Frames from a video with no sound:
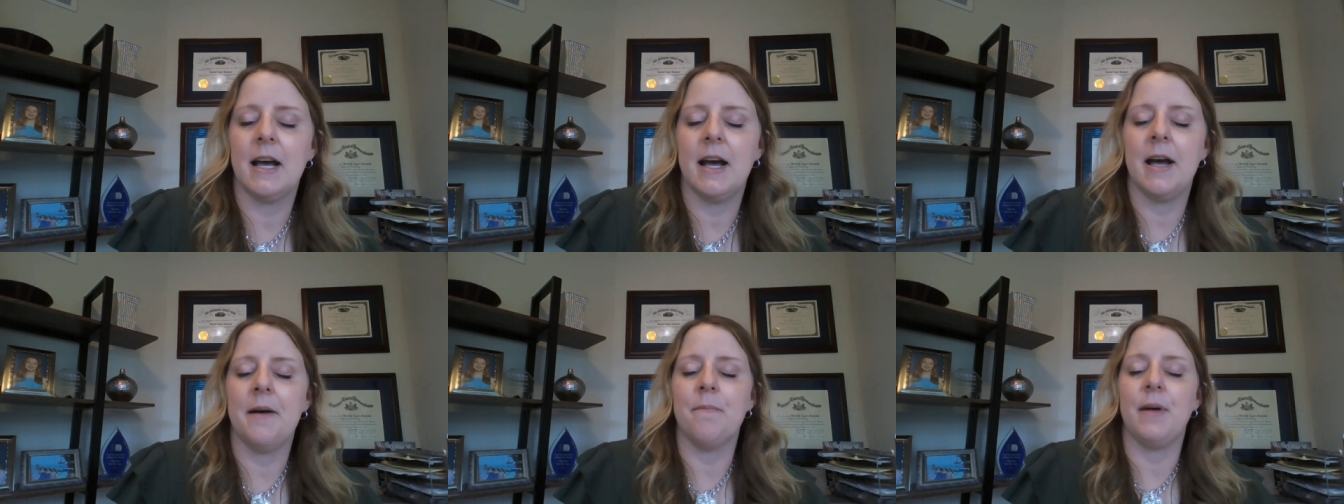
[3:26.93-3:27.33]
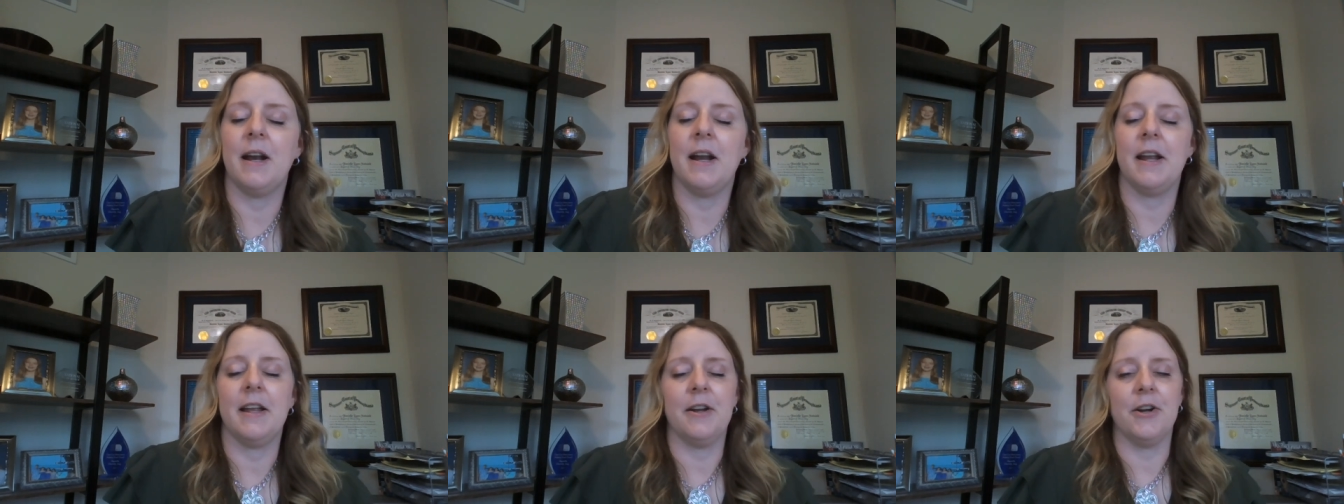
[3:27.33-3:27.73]
But
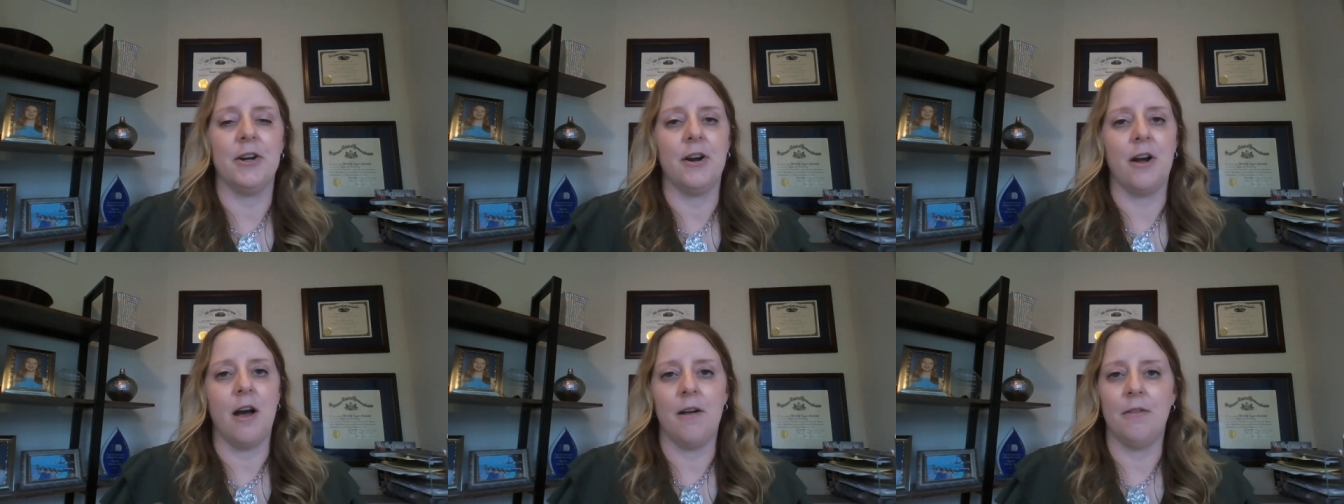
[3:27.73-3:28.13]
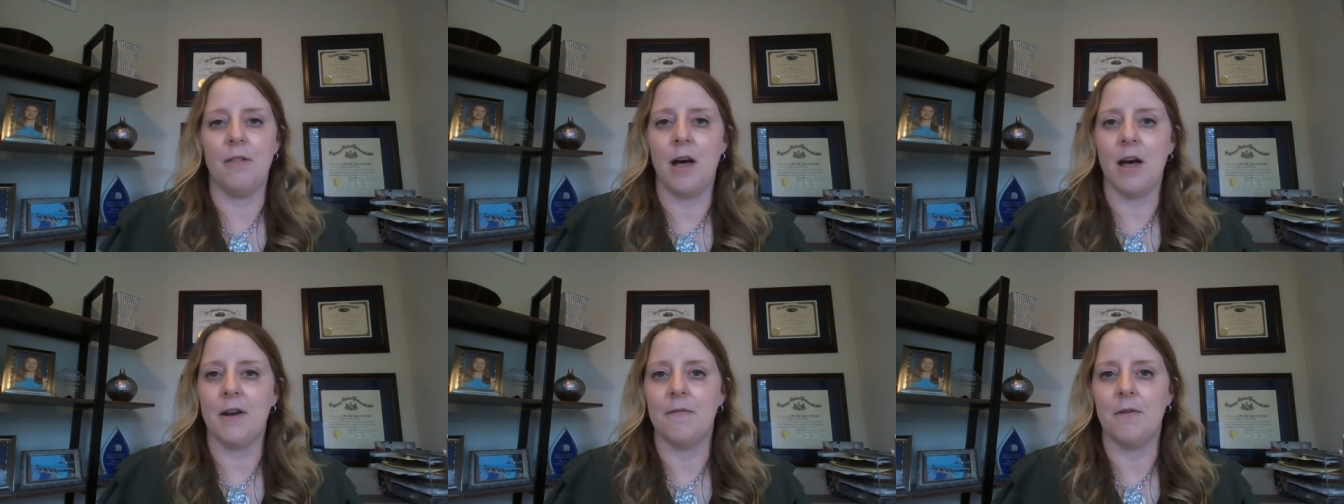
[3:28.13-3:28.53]
I hear a
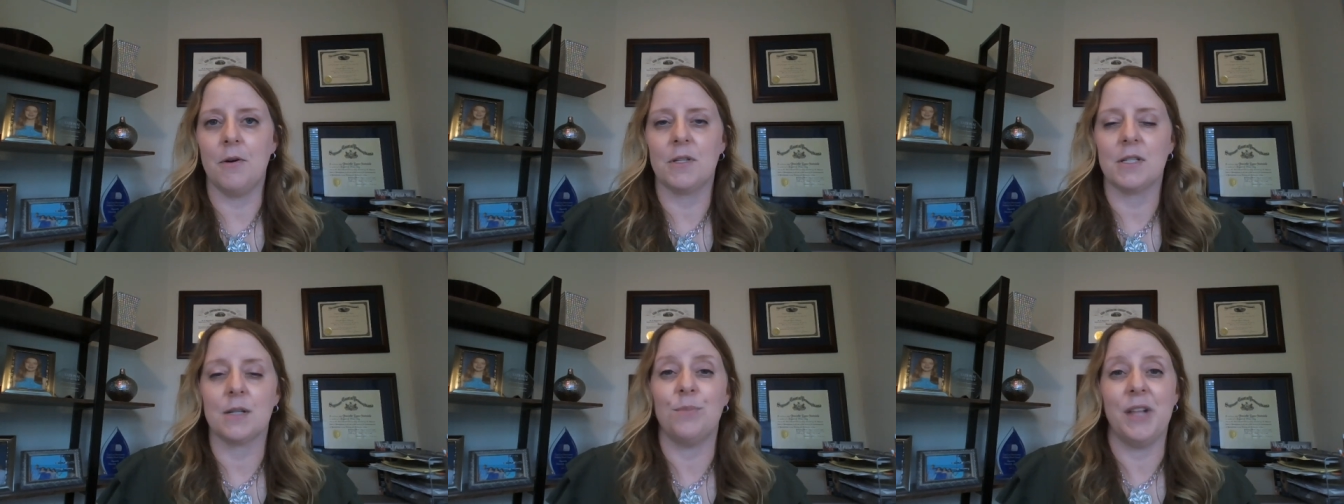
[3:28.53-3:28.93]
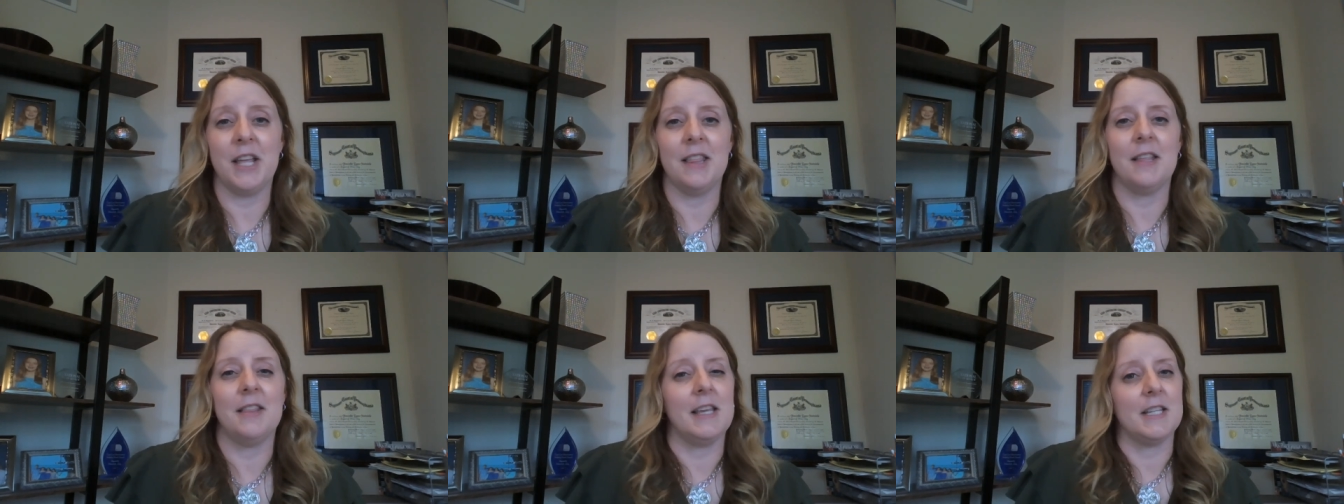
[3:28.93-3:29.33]
lot of folks
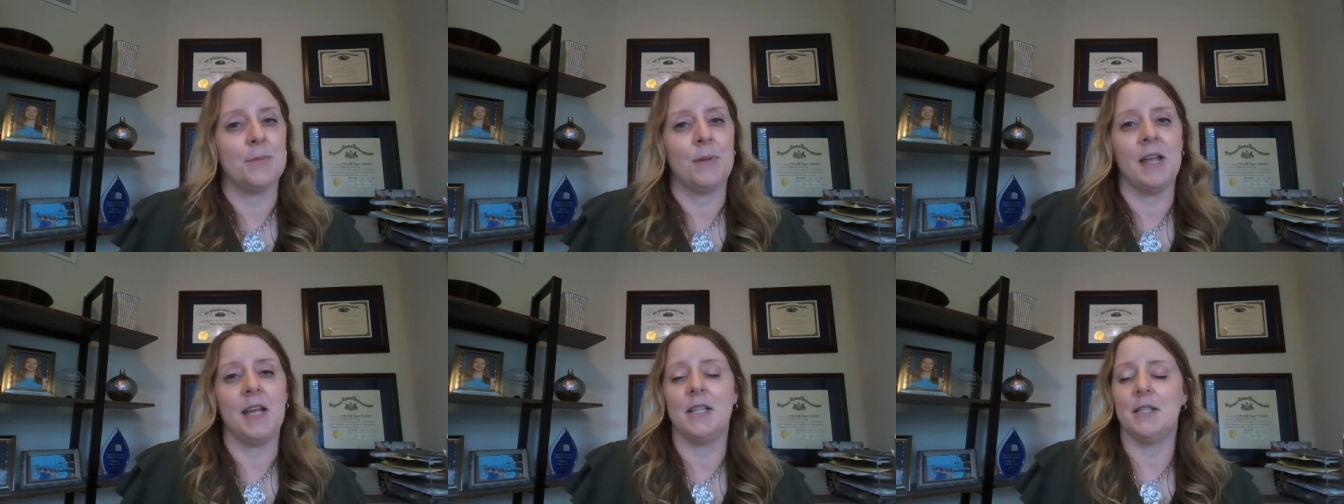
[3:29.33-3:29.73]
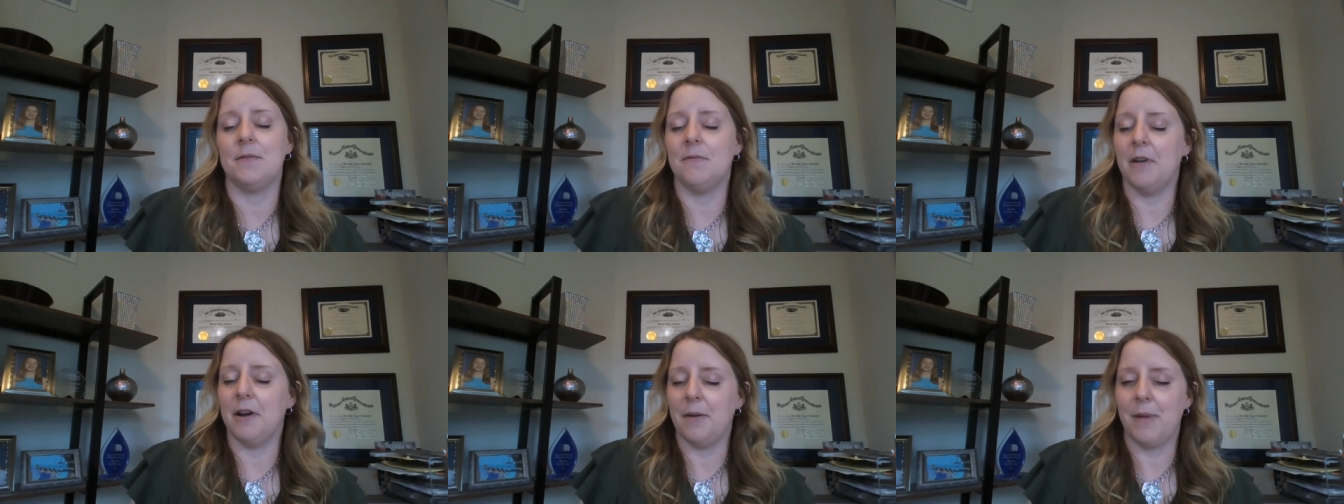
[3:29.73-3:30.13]
complain that the SBA is
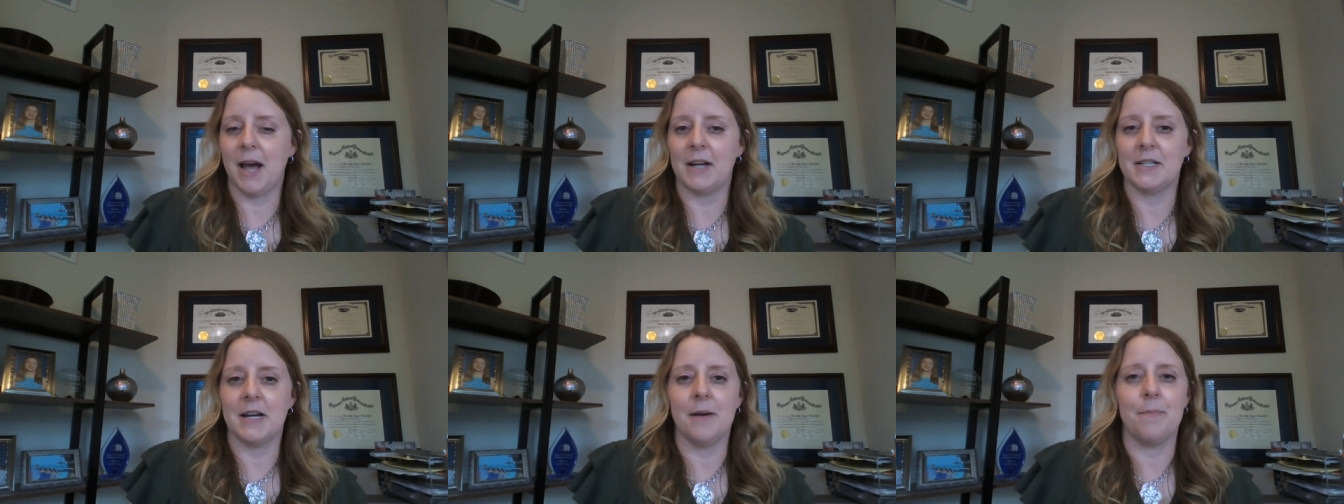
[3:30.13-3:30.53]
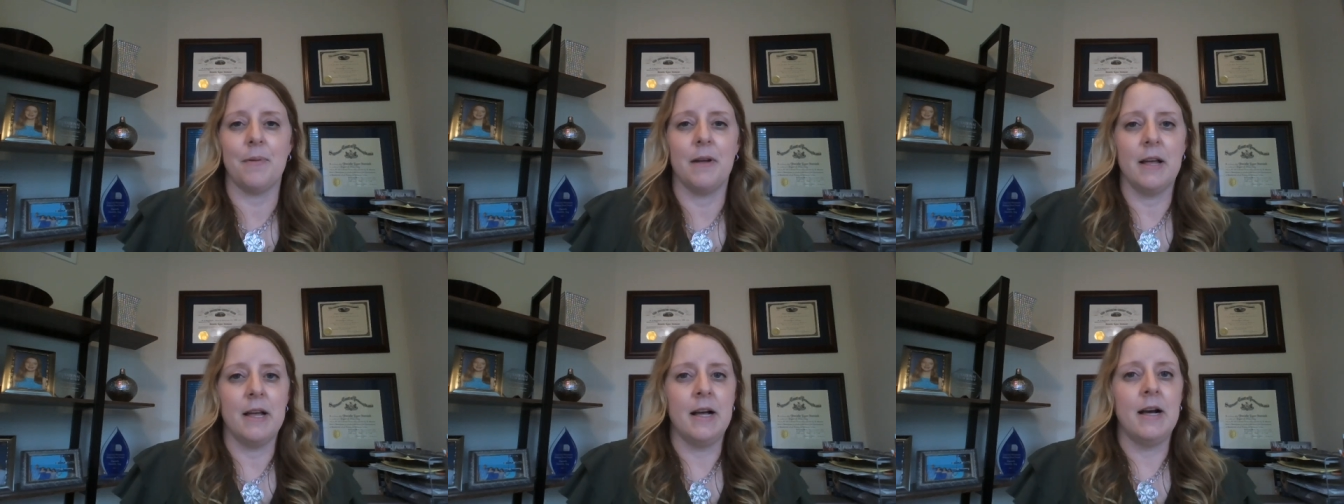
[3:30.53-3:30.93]
very backed up